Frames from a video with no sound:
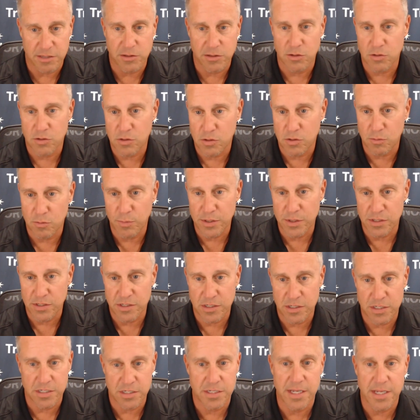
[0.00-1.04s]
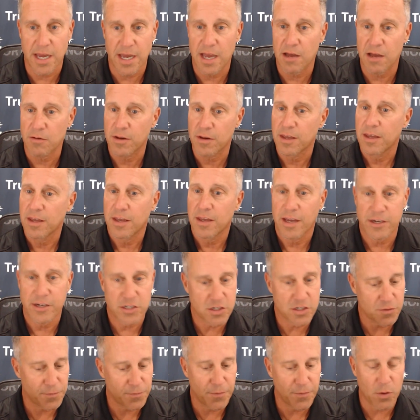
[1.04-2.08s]
those two businesses down and
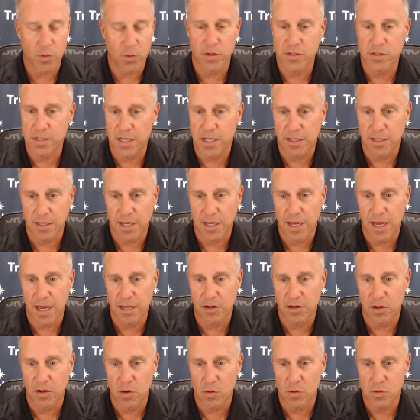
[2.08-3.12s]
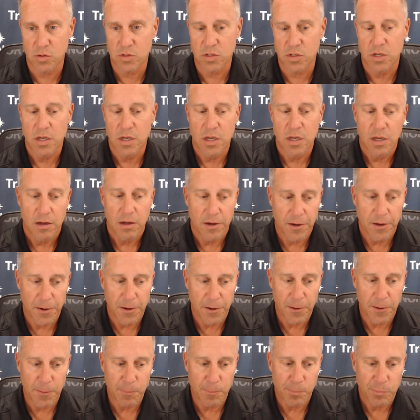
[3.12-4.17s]
just focused on the condos.
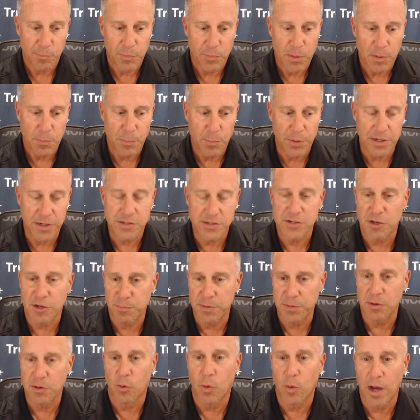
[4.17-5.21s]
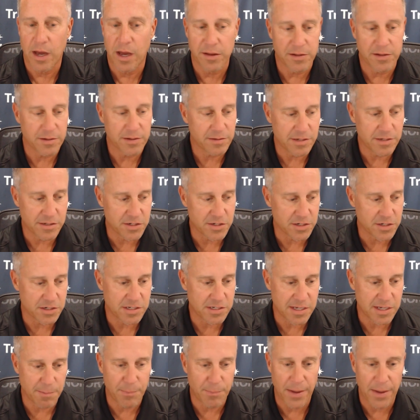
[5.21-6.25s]
Um, but it took me a while to, to just
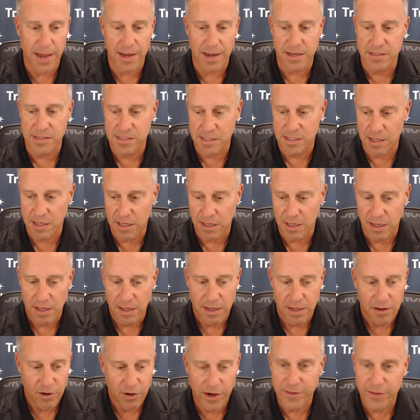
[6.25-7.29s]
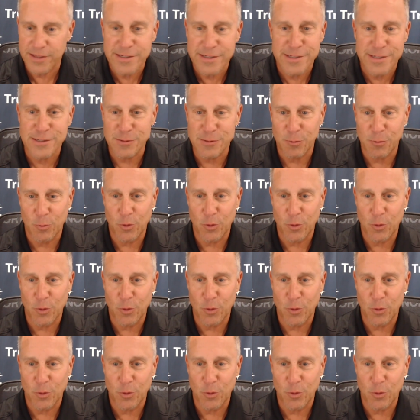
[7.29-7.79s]
sit back and say, all right, this isn't